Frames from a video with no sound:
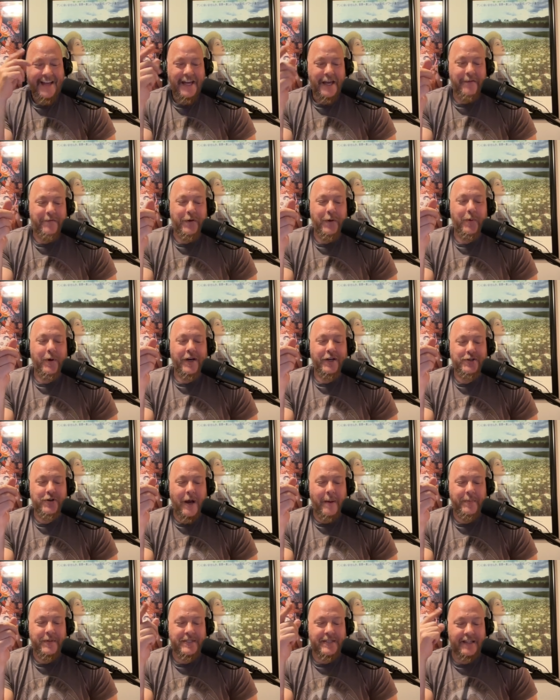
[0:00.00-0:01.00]
If you want to
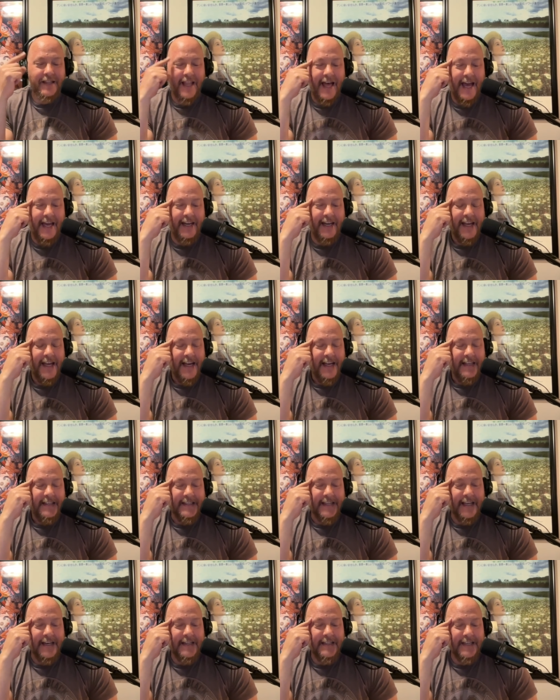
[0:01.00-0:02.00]
drop us a line,
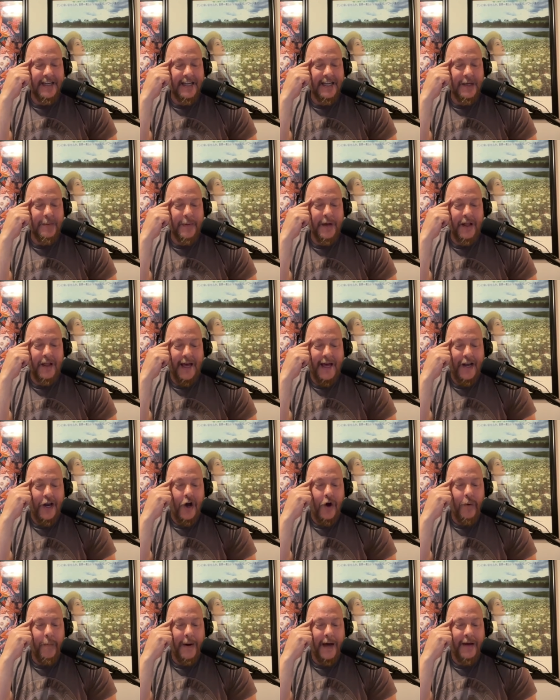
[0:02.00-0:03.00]
send us an email at
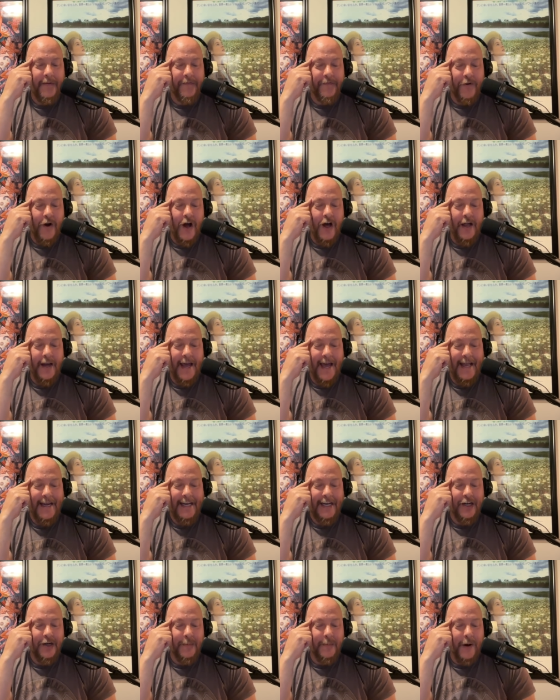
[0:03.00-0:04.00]
ohmyfraud at
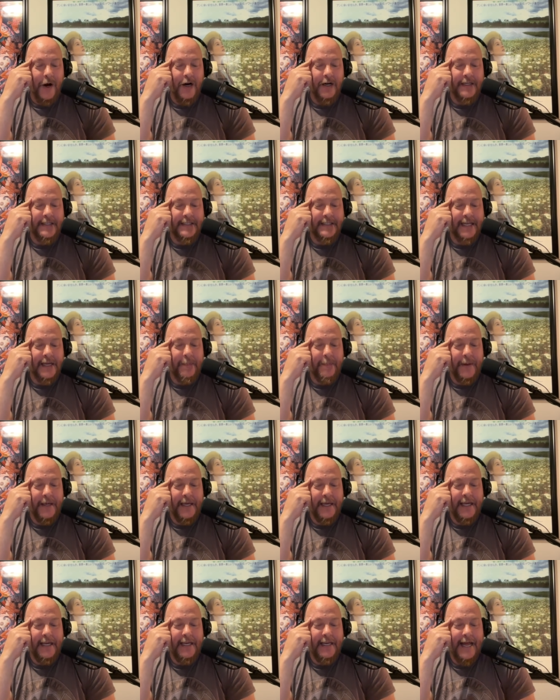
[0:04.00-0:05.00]

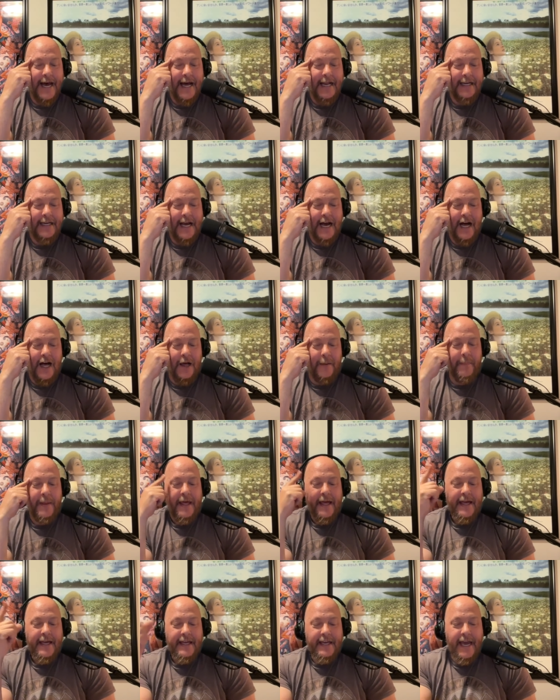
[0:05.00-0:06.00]
earmarkcpe.com.
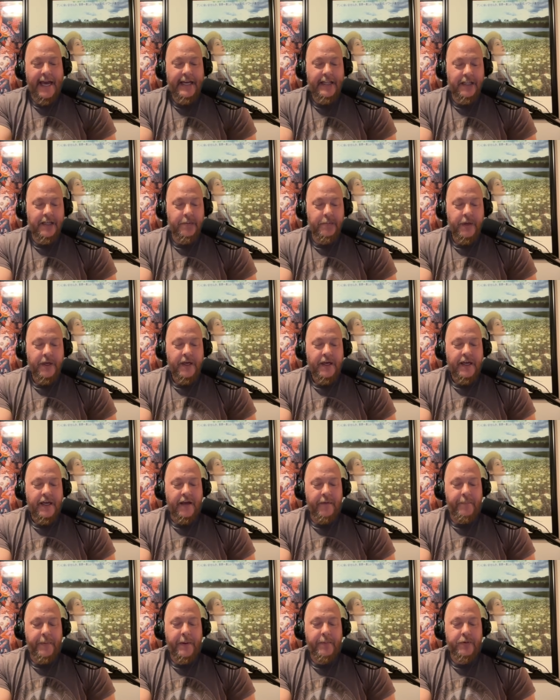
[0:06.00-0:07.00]
Caleb,
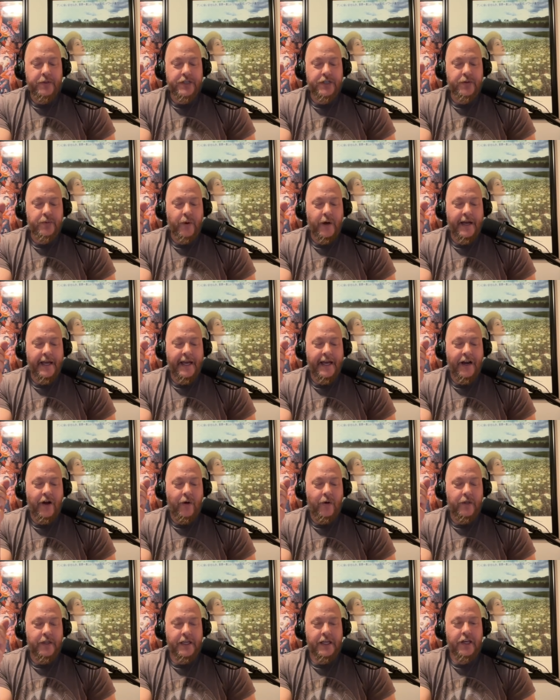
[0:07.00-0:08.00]
if people just want to get a
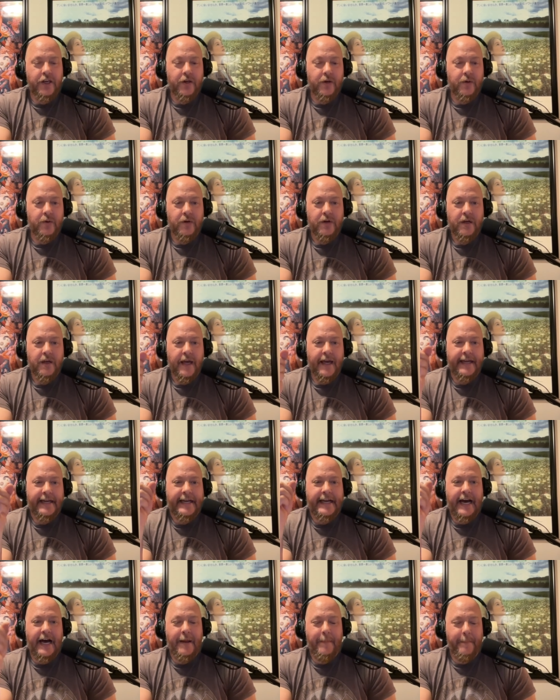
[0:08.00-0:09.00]
hold of you and
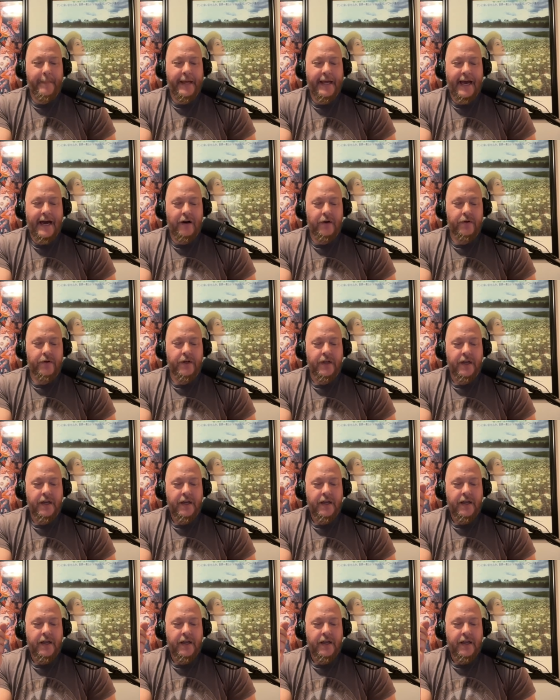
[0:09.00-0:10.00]
cut me out,
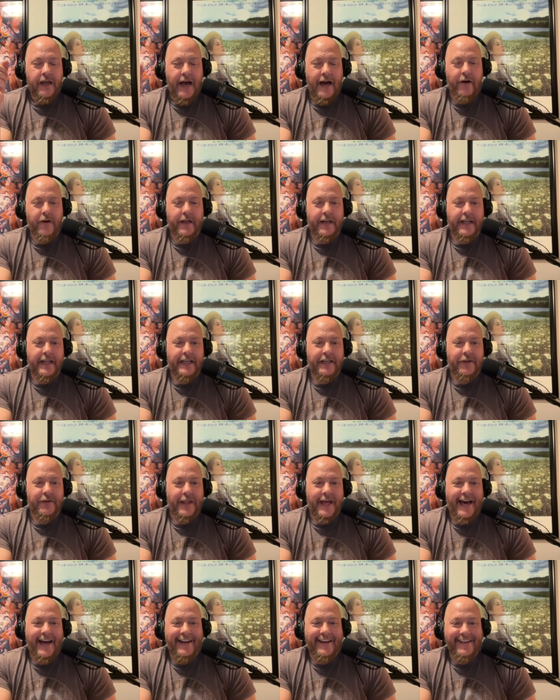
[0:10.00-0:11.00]
how can they do
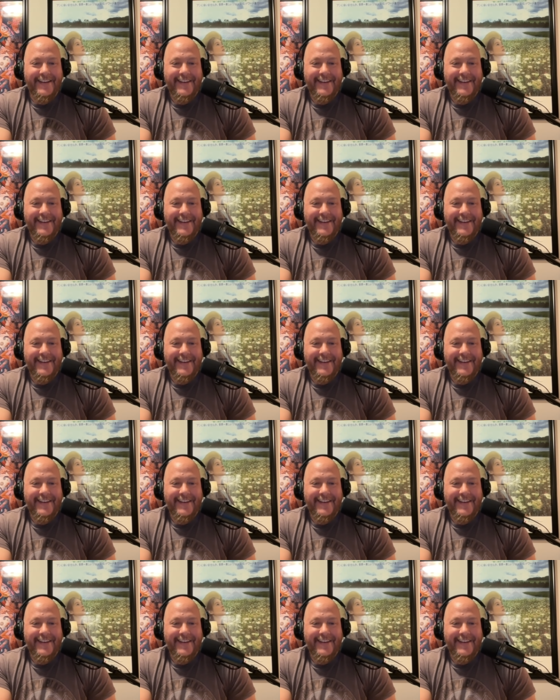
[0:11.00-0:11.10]
that?